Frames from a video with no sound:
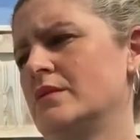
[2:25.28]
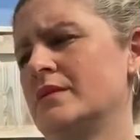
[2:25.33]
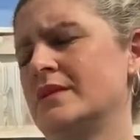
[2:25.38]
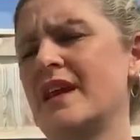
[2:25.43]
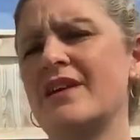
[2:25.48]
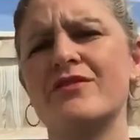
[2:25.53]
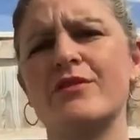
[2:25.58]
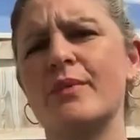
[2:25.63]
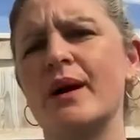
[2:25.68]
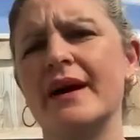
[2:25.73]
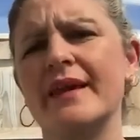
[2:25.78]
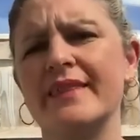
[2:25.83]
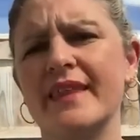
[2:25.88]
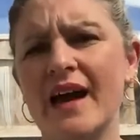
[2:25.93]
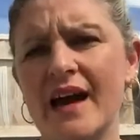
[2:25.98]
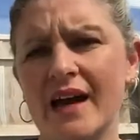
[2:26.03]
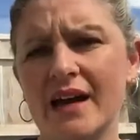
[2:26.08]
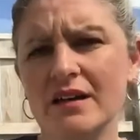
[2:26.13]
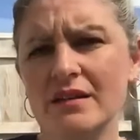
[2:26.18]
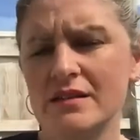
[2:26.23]
Never mind
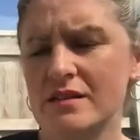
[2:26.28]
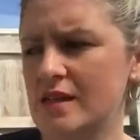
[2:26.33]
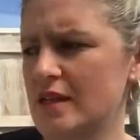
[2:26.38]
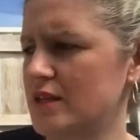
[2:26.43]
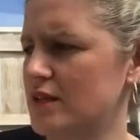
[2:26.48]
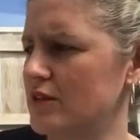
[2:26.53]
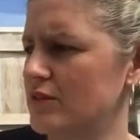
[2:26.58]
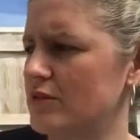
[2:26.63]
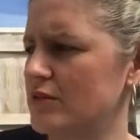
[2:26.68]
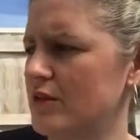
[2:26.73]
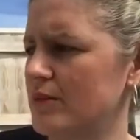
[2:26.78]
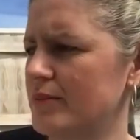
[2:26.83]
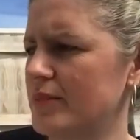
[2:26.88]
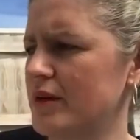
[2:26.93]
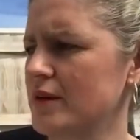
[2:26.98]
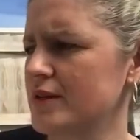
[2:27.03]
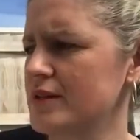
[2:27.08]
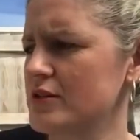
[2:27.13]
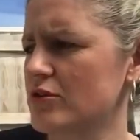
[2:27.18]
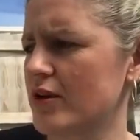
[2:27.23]
that, said
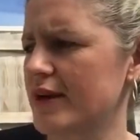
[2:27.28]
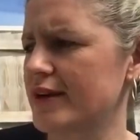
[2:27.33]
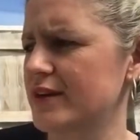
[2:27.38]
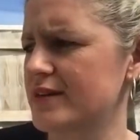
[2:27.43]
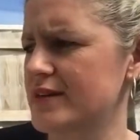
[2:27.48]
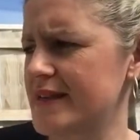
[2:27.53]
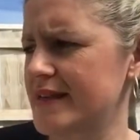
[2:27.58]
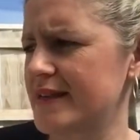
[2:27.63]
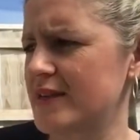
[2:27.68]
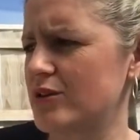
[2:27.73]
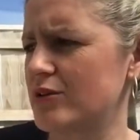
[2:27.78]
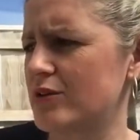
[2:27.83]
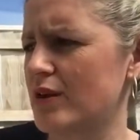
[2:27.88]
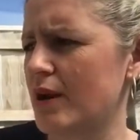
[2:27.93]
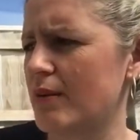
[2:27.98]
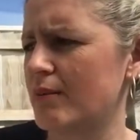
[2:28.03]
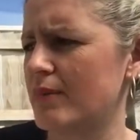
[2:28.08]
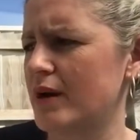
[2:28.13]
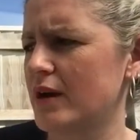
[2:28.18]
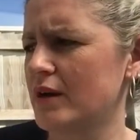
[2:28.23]
the sea
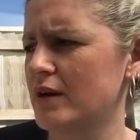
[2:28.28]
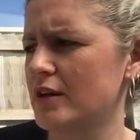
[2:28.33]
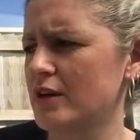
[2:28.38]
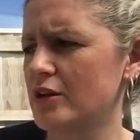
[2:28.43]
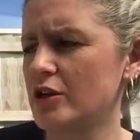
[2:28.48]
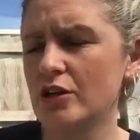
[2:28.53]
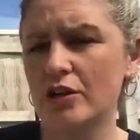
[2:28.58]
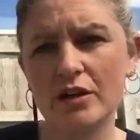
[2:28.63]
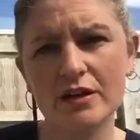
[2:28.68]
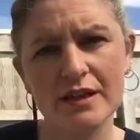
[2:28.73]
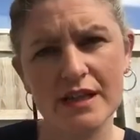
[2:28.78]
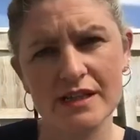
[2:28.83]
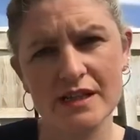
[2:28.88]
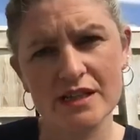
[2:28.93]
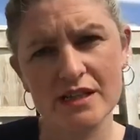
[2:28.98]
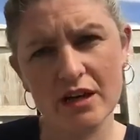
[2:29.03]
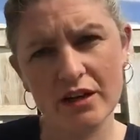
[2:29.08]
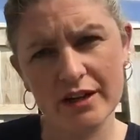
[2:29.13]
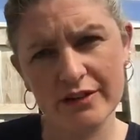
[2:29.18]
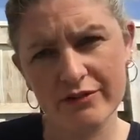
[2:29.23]
cucumber. Look, there's a
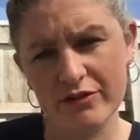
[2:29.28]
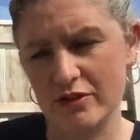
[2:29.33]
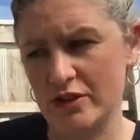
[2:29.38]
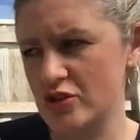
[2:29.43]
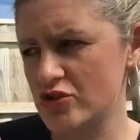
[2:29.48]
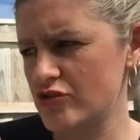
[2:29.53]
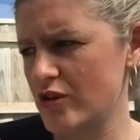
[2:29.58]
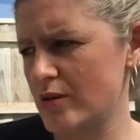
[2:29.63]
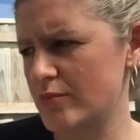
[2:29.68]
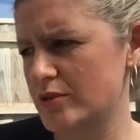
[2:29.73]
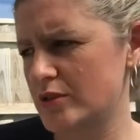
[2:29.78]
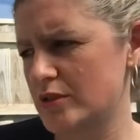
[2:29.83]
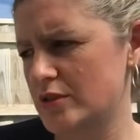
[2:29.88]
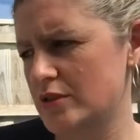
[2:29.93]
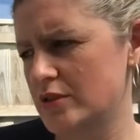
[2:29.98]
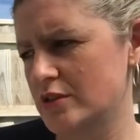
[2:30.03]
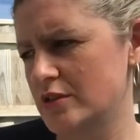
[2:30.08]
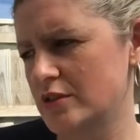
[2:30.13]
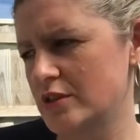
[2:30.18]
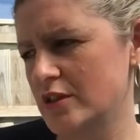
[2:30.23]
diver in
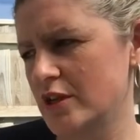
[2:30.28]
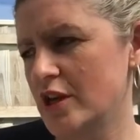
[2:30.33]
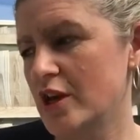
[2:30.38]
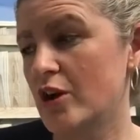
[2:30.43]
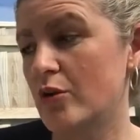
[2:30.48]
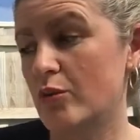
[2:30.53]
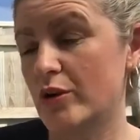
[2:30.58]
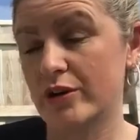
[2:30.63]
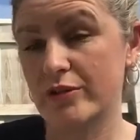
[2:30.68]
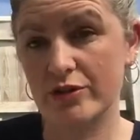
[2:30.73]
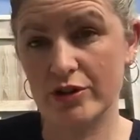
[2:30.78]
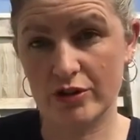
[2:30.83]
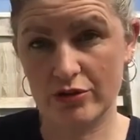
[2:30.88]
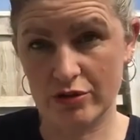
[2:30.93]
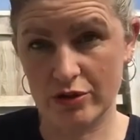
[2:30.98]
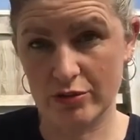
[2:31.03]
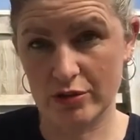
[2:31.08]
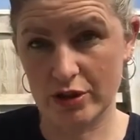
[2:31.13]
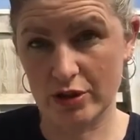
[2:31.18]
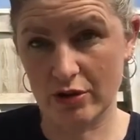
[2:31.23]
trouble. One of the
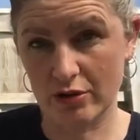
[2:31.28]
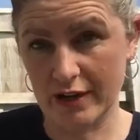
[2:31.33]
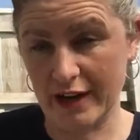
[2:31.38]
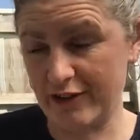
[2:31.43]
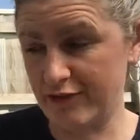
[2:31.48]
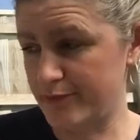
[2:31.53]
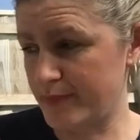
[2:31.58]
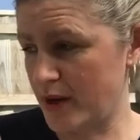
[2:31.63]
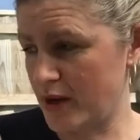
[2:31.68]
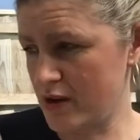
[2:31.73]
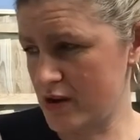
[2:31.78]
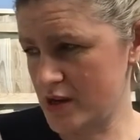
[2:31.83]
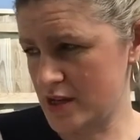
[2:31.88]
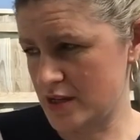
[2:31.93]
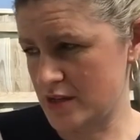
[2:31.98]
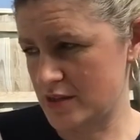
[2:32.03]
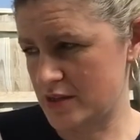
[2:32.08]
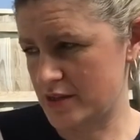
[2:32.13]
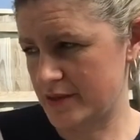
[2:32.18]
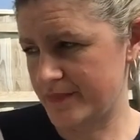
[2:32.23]
crew had got left
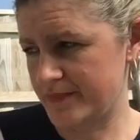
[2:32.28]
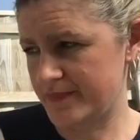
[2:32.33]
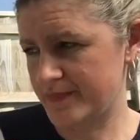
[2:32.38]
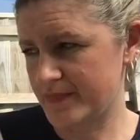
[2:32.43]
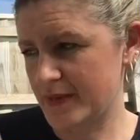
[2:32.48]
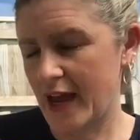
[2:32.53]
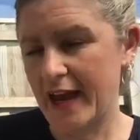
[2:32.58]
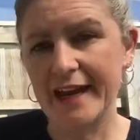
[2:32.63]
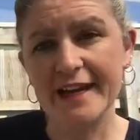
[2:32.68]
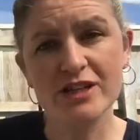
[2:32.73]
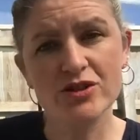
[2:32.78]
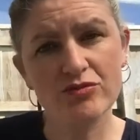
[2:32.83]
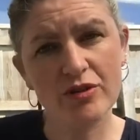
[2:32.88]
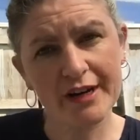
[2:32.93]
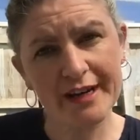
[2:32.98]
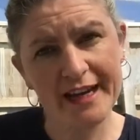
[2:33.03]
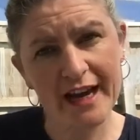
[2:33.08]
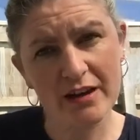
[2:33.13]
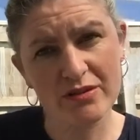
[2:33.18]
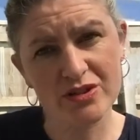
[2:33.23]
behind. He's
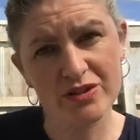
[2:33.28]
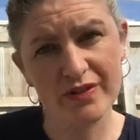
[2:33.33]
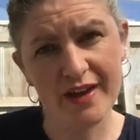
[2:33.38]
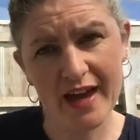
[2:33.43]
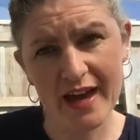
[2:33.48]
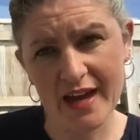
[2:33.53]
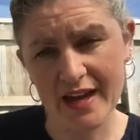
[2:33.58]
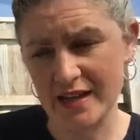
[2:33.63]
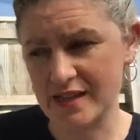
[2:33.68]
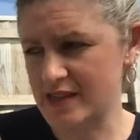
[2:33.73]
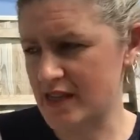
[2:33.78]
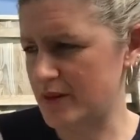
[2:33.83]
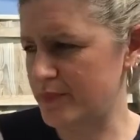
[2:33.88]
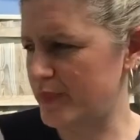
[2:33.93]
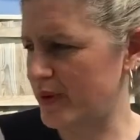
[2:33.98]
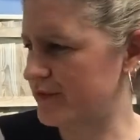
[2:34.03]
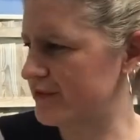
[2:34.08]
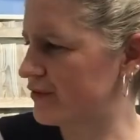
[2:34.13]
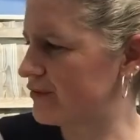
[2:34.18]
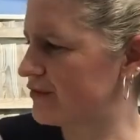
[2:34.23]
running out of air, said
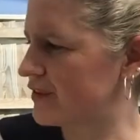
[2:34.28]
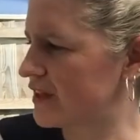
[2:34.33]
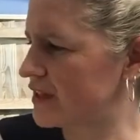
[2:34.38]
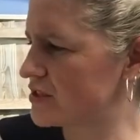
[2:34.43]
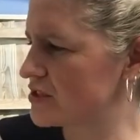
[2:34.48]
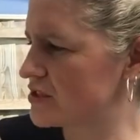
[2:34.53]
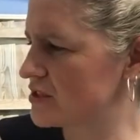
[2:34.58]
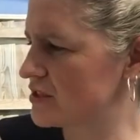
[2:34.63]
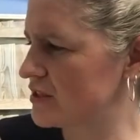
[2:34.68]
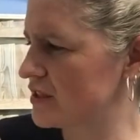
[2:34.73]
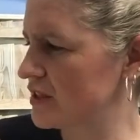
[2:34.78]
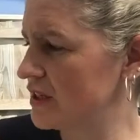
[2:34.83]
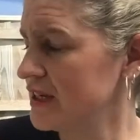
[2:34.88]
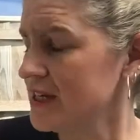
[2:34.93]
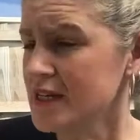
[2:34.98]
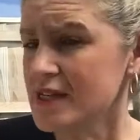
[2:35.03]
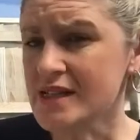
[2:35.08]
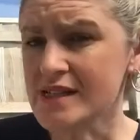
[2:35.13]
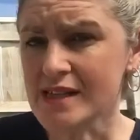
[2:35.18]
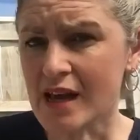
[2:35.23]
a pufferfish.
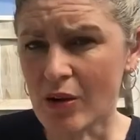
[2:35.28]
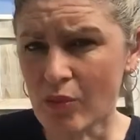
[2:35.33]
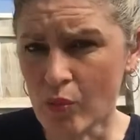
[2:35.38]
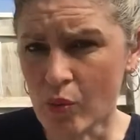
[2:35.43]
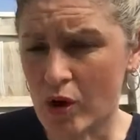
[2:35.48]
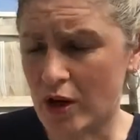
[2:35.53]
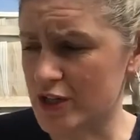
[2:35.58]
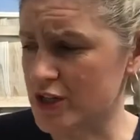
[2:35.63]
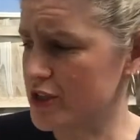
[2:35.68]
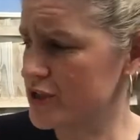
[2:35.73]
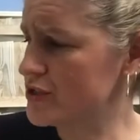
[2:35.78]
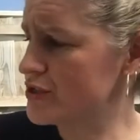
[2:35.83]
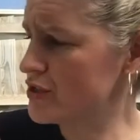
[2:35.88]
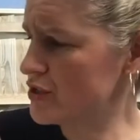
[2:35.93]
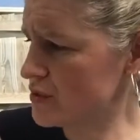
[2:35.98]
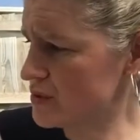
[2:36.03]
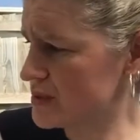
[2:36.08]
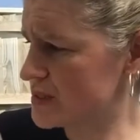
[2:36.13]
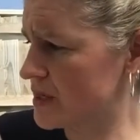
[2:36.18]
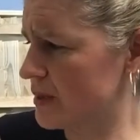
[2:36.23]
Someone,
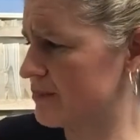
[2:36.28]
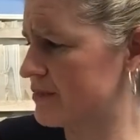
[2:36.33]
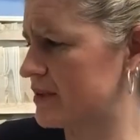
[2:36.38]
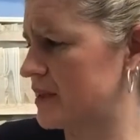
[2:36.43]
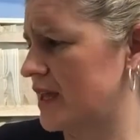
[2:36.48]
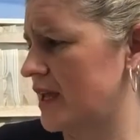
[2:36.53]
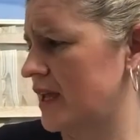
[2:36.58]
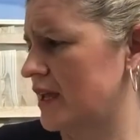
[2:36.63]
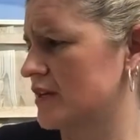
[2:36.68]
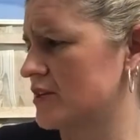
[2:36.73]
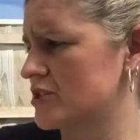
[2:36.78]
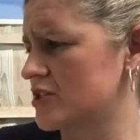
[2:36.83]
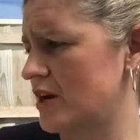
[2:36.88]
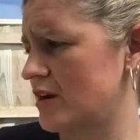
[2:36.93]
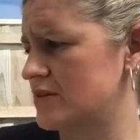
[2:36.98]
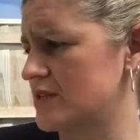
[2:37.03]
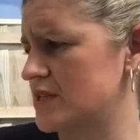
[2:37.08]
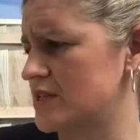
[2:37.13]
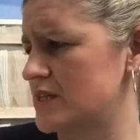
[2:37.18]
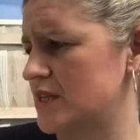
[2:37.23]
do something,
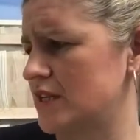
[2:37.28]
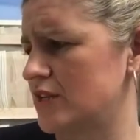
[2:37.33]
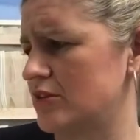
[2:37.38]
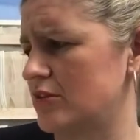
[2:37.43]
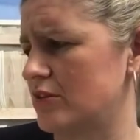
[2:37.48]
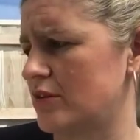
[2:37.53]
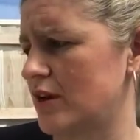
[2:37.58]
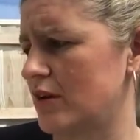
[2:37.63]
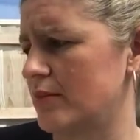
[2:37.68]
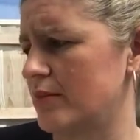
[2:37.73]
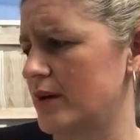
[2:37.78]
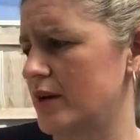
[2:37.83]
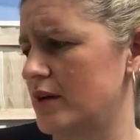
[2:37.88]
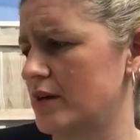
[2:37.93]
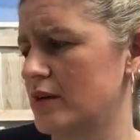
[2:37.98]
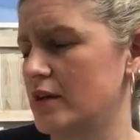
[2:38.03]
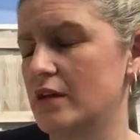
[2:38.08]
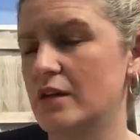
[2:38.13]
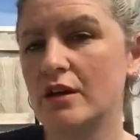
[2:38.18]
shouted Sea Cucumber.